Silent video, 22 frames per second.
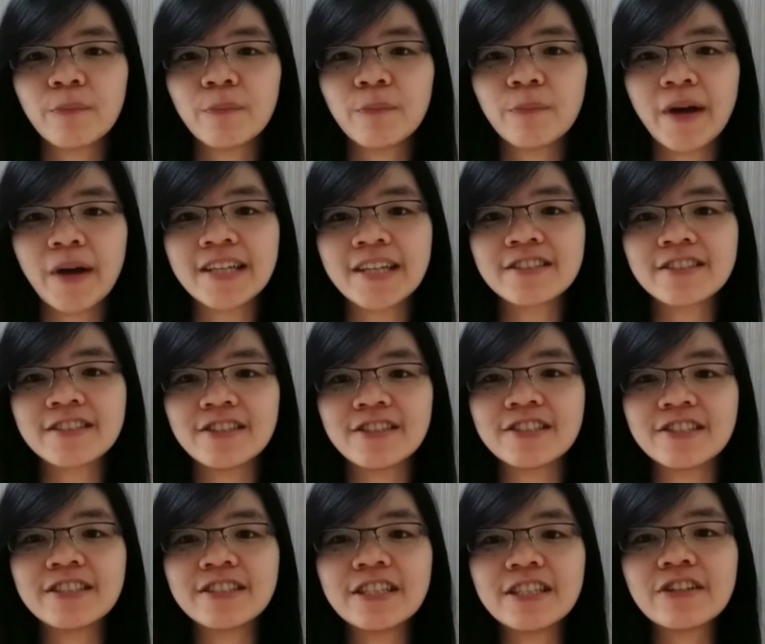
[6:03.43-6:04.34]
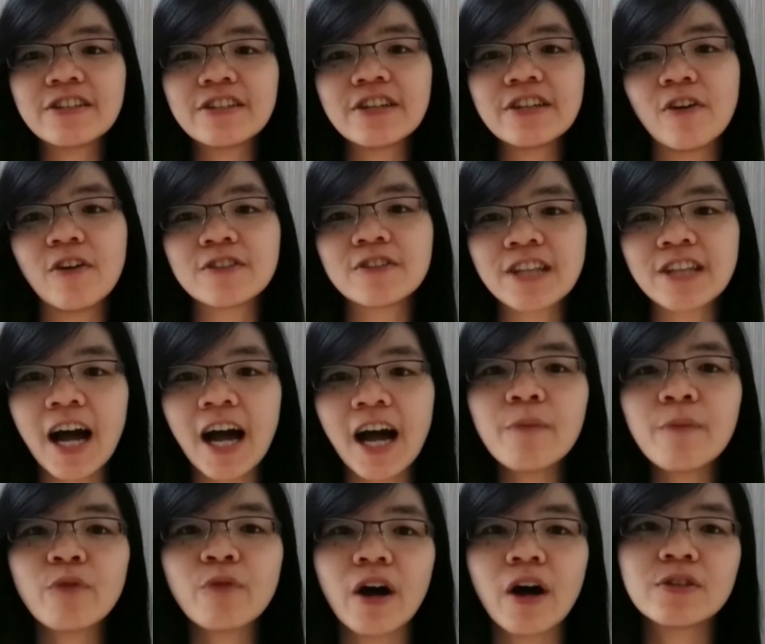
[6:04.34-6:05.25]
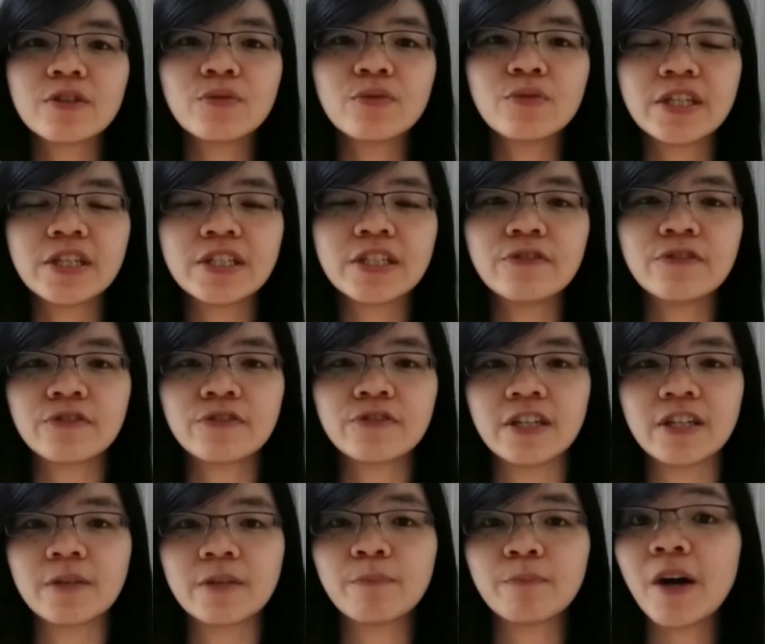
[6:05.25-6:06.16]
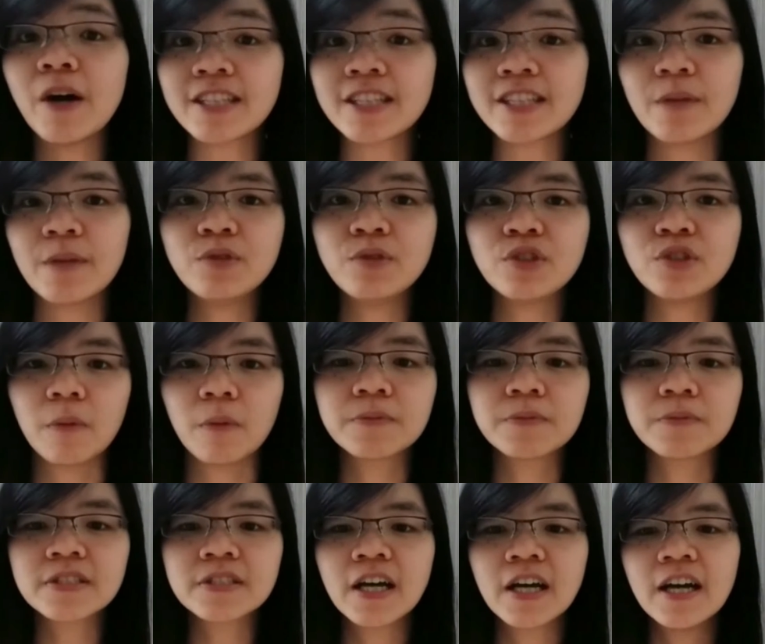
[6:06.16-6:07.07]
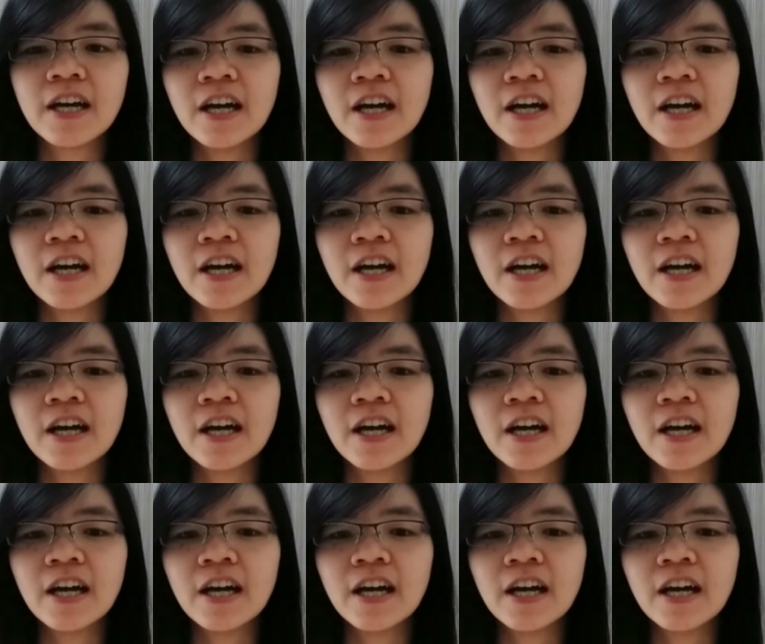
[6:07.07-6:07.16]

your master's degree on time while doing different part-time jobs?